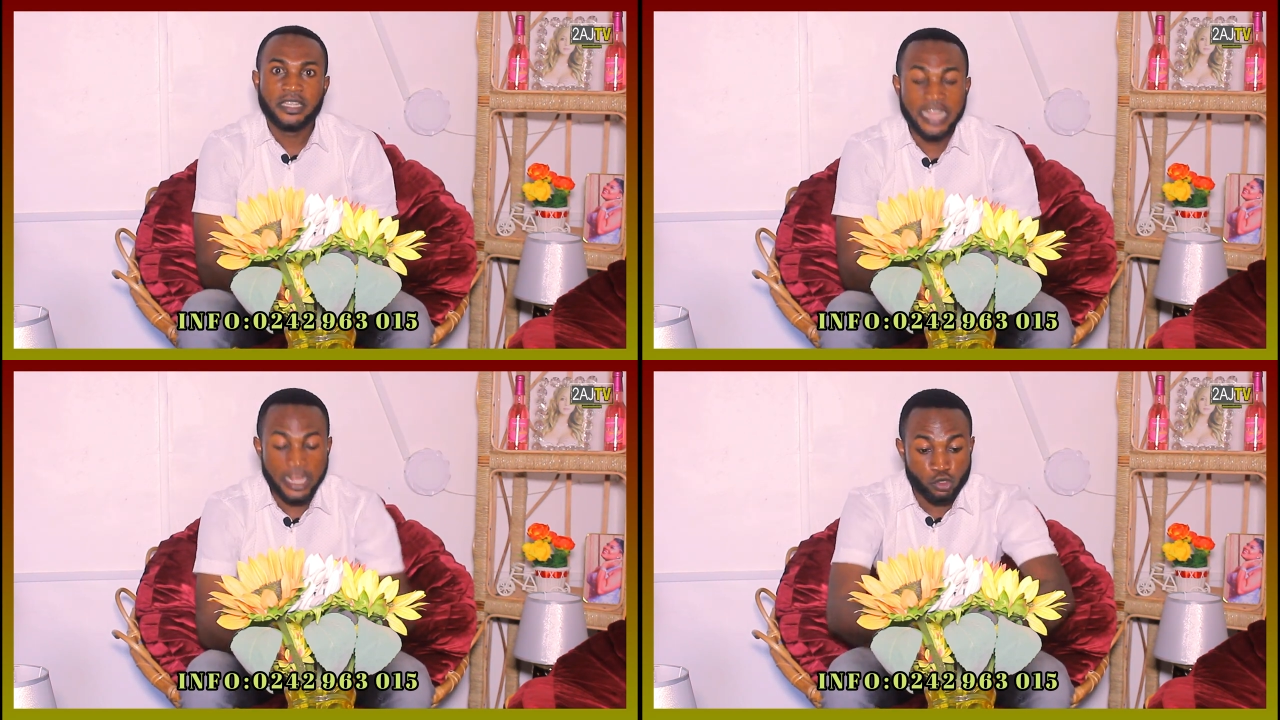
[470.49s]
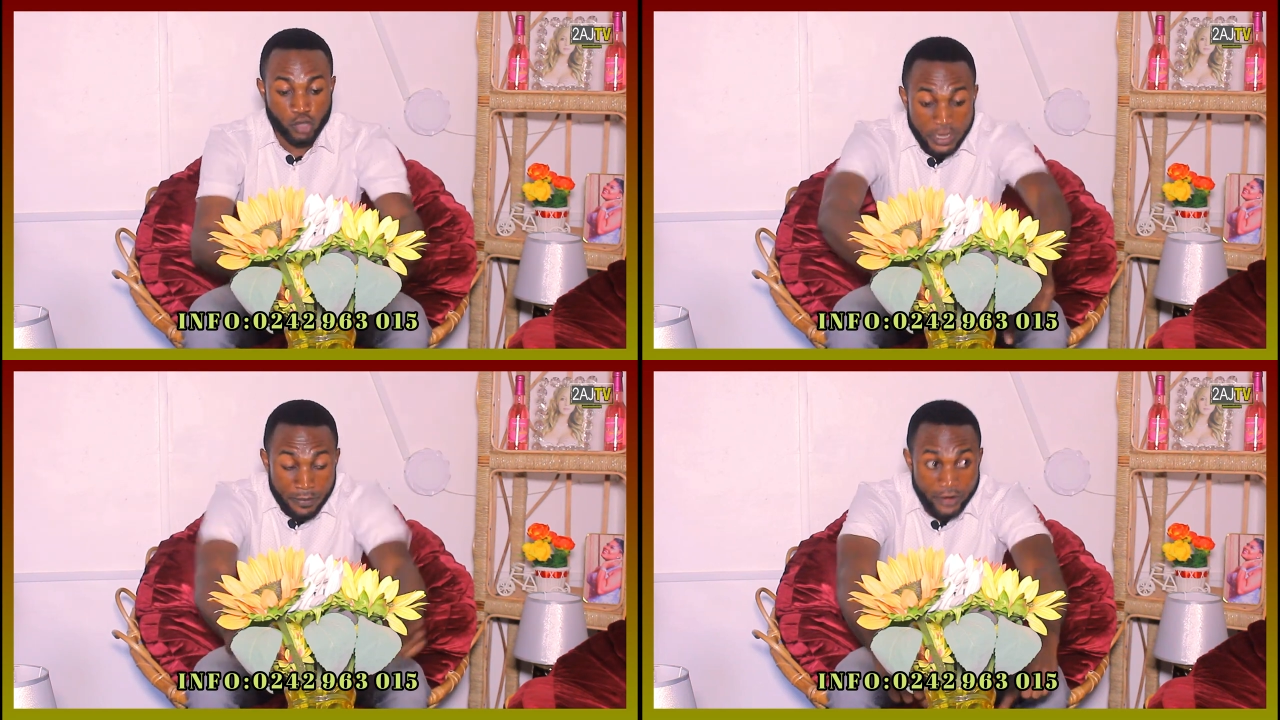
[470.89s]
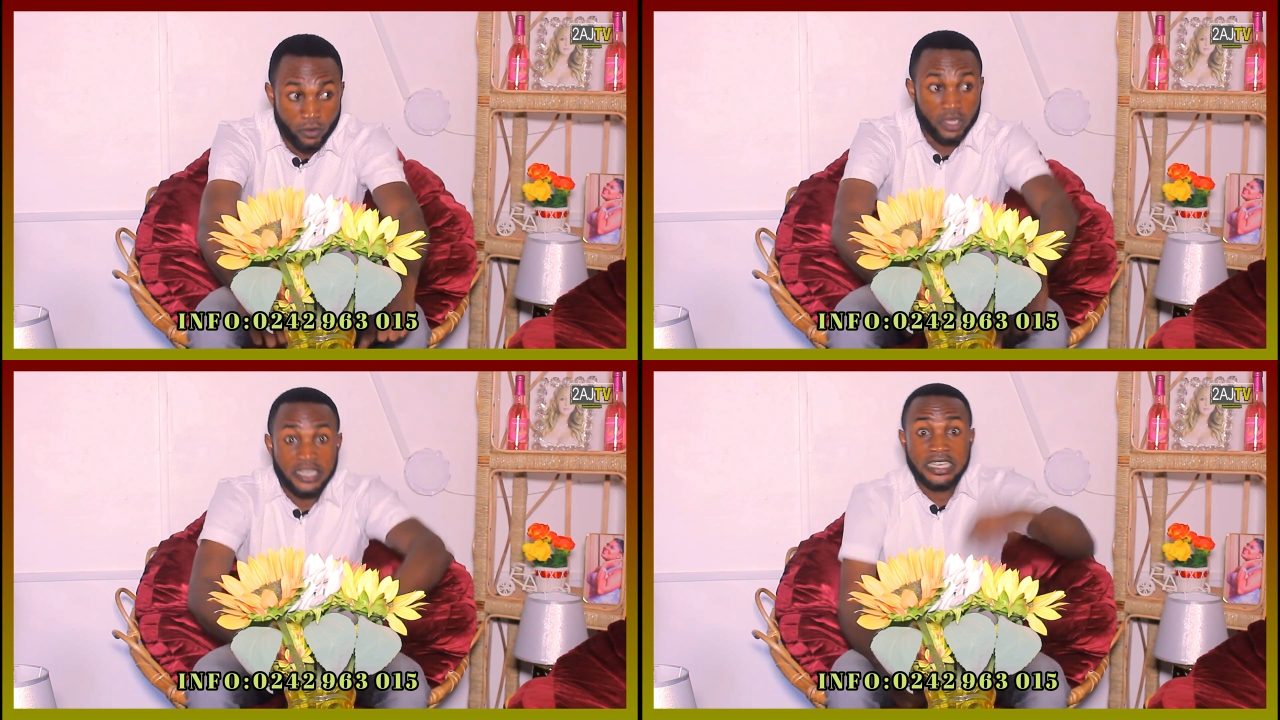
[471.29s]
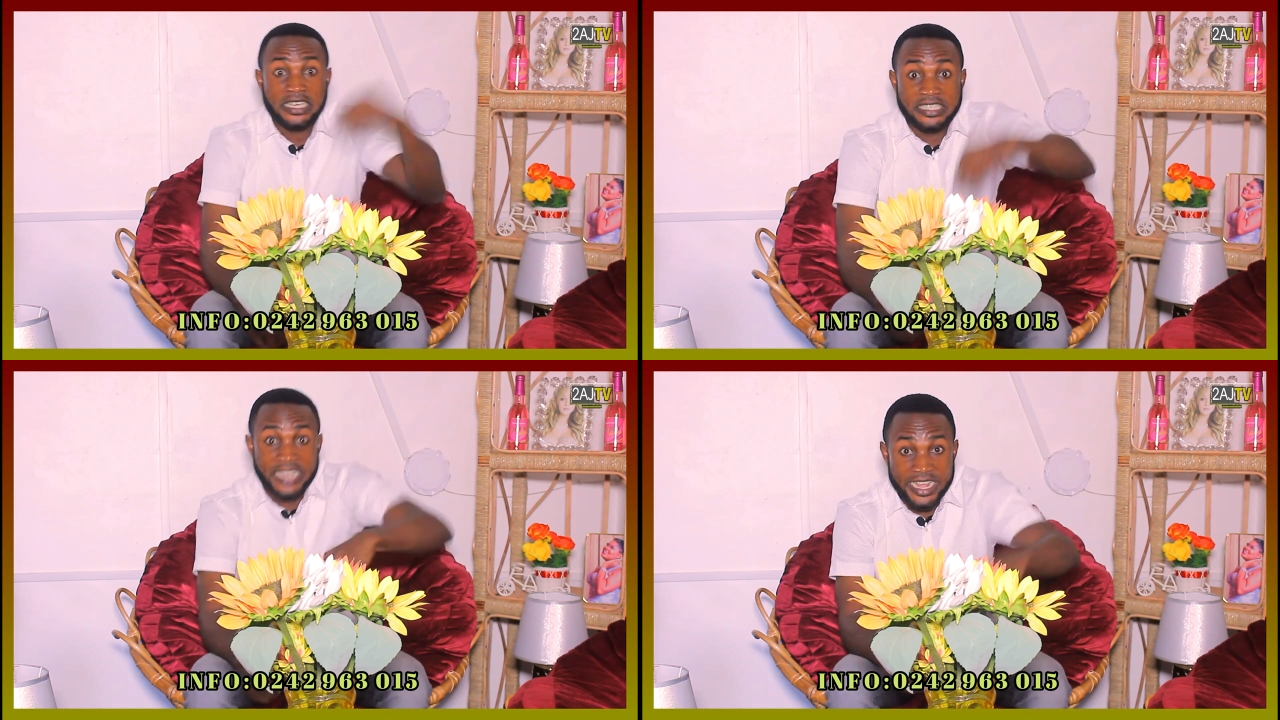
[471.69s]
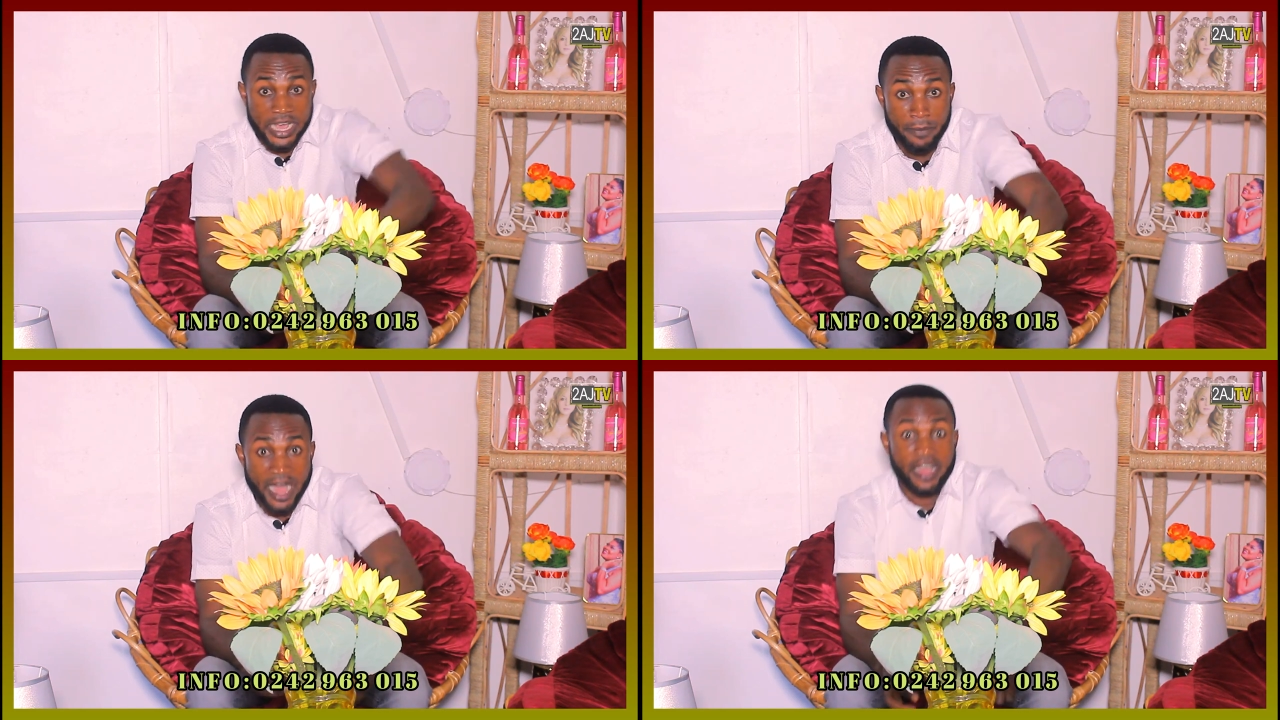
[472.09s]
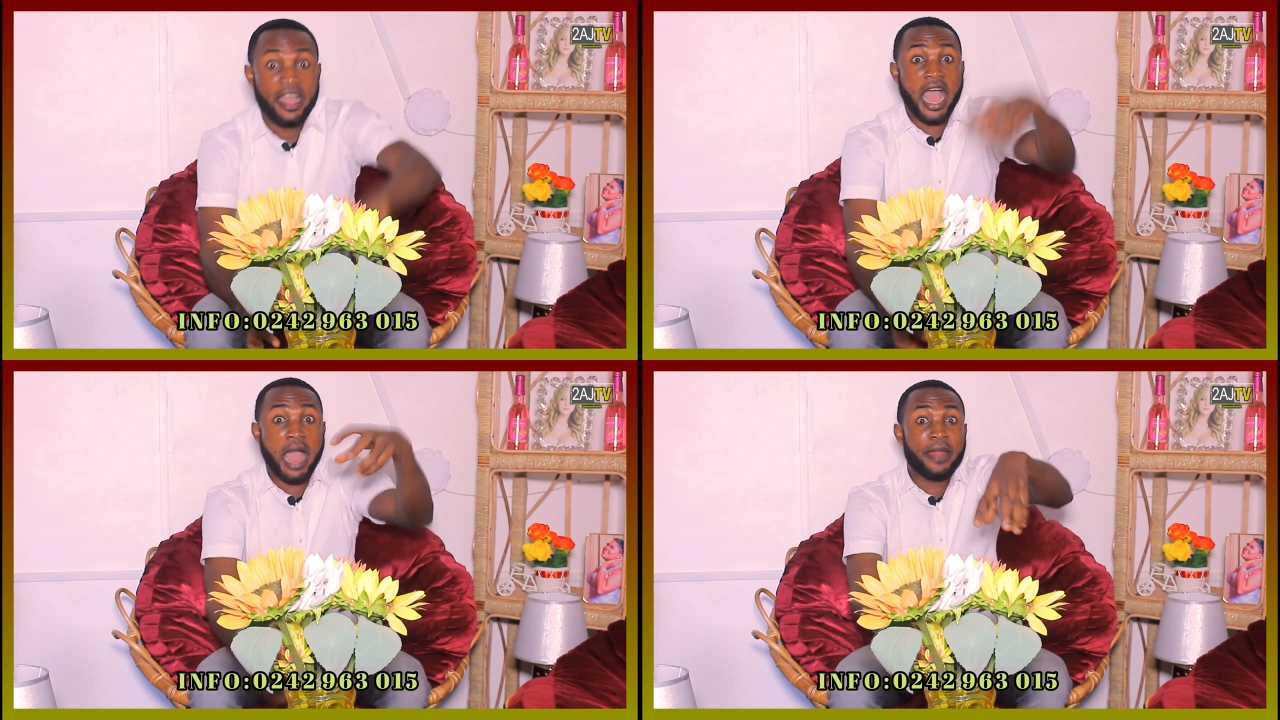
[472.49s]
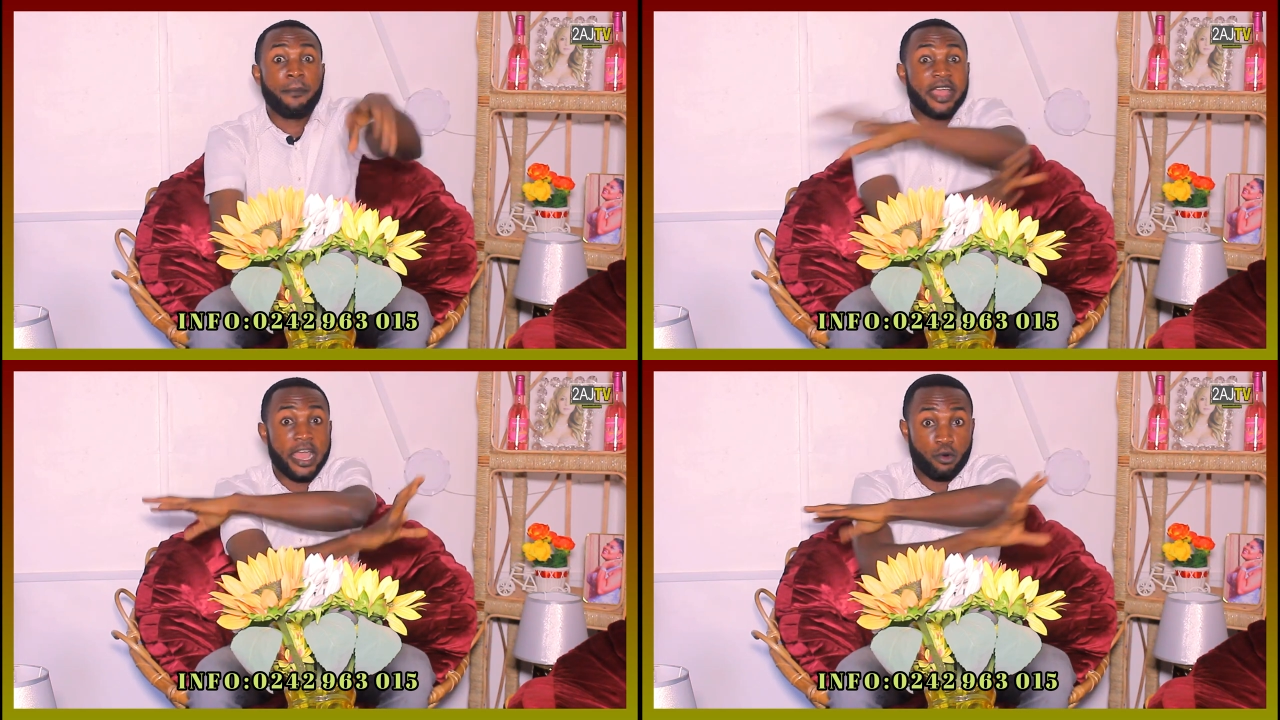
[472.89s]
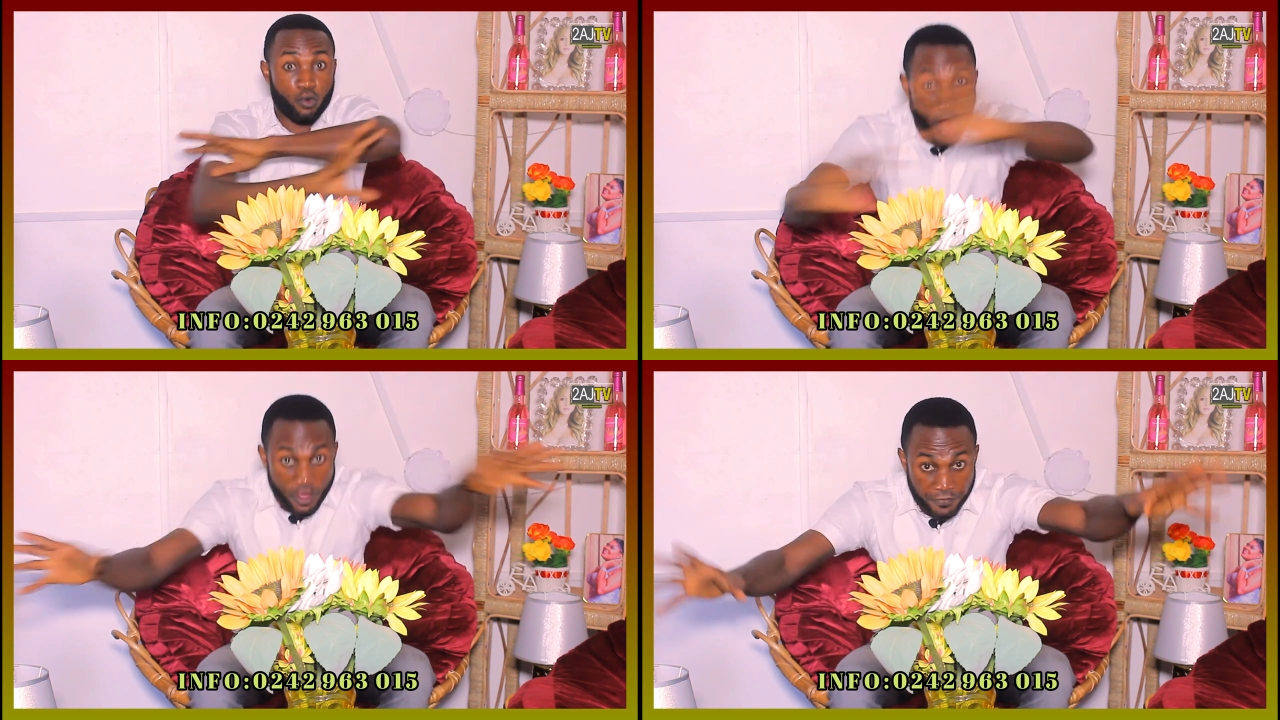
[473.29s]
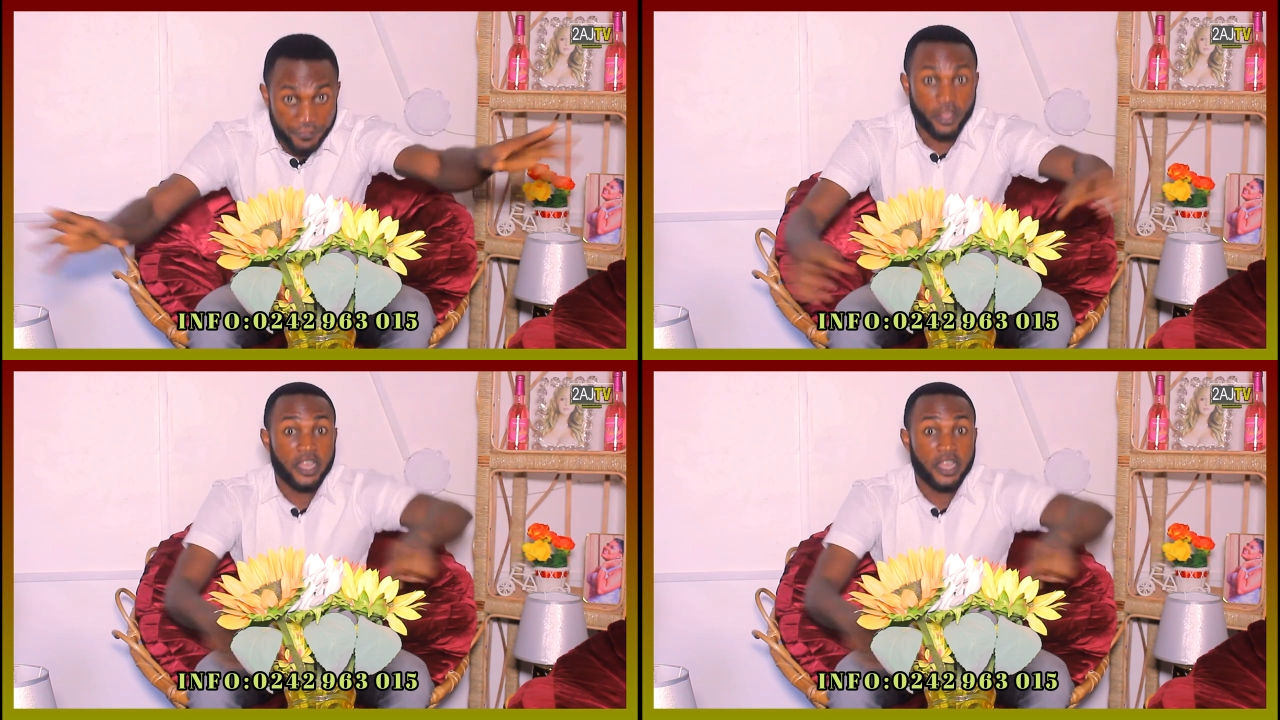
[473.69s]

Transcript: Now sorry mano. Yeah yeah ma. I'm a boy rough.